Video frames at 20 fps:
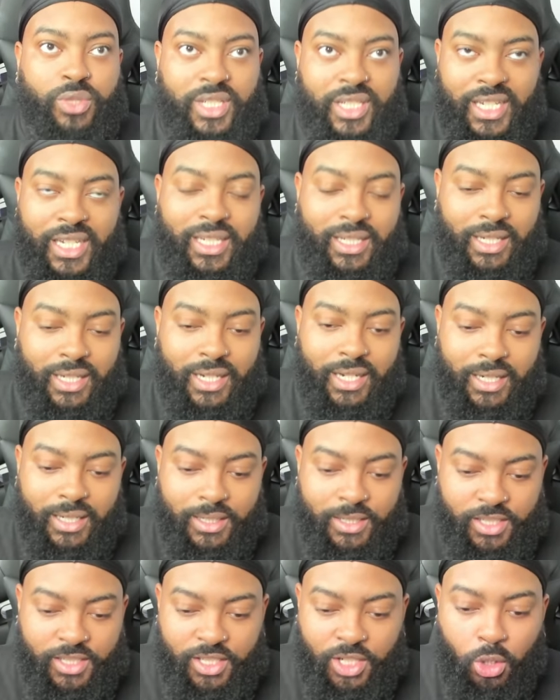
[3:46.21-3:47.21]
get,
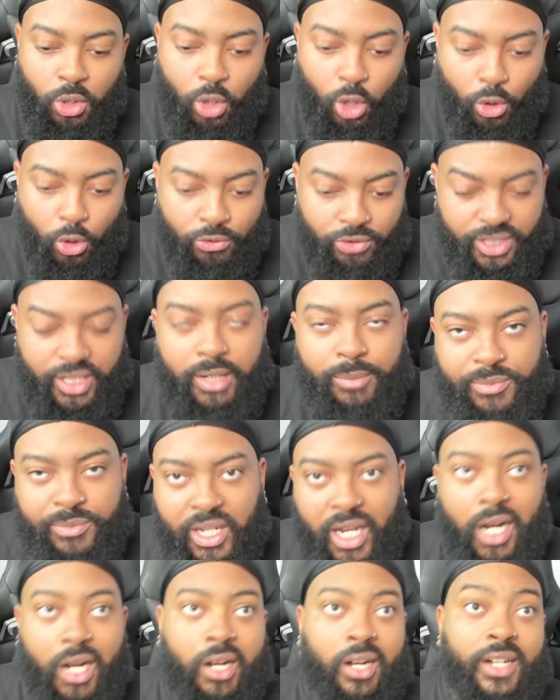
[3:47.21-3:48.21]
you know, overcome
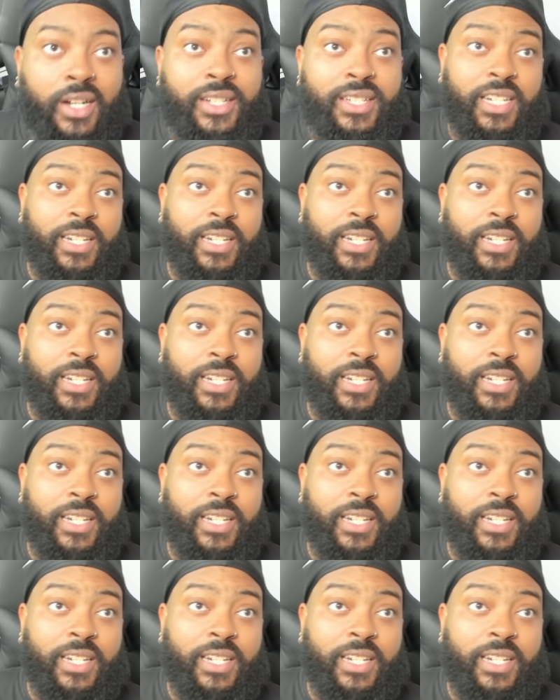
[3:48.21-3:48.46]
the odds.